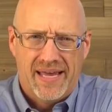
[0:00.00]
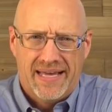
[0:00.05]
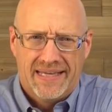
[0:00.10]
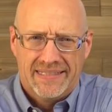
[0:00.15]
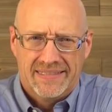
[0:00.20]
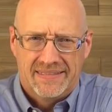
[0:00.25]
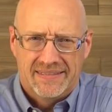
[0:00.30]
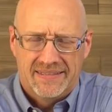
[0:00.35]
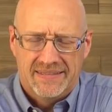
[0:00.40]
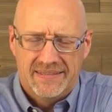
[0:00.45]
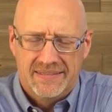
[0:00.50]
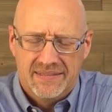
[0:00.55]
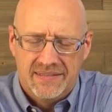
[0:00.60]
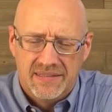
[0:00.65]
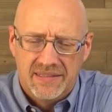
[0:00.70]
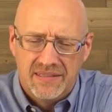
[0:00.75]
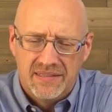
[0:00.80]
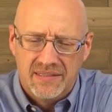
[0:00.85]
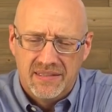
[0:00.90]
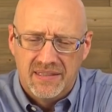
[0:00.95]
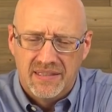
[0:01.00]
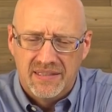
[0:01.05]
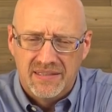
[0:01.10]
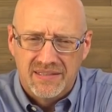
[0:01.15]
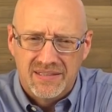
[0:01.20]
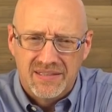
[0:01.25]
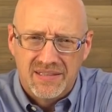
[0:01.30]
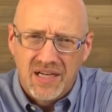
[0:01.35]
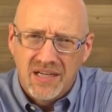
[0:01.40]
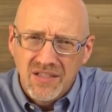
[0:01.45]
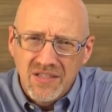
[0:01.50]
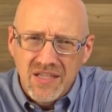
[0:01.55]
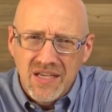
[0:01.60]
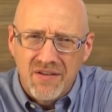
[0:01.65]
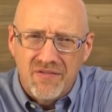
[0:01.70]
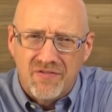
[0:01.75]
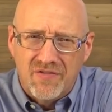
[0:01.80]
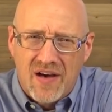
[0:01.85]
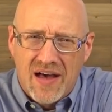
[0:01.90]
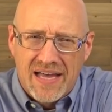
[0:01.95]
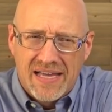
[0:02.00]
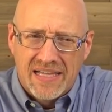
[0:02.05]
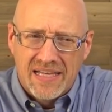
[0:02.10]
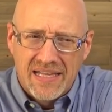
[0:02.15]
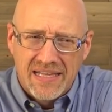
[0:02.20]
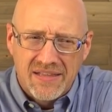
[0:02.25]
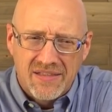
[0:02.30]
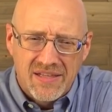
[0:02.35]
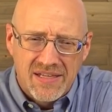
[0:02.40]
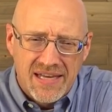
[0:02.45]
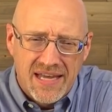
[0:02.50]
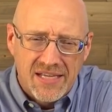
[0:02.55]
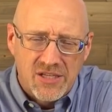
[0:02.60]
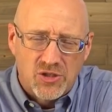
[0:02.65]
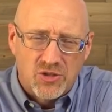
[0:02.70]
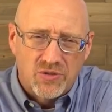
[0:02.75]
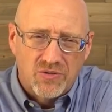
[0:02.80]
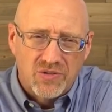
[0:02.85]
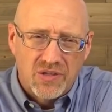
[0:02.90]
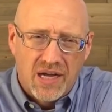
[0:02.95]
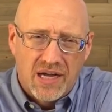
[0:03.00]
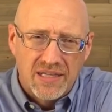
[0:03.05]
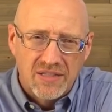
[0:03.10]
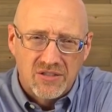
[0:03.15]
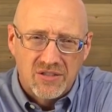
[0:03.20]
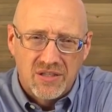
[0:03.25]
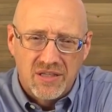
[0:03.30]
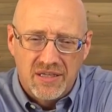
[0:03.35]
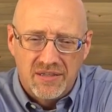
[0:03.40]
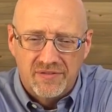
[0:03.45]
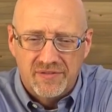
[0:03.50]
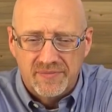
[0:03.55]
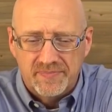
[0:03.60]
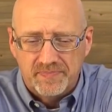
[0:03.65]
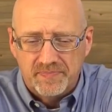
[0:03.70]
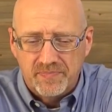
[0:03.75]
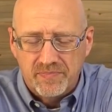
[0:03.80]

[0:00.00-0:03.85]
that? Uh, does it violate the nature of God's love?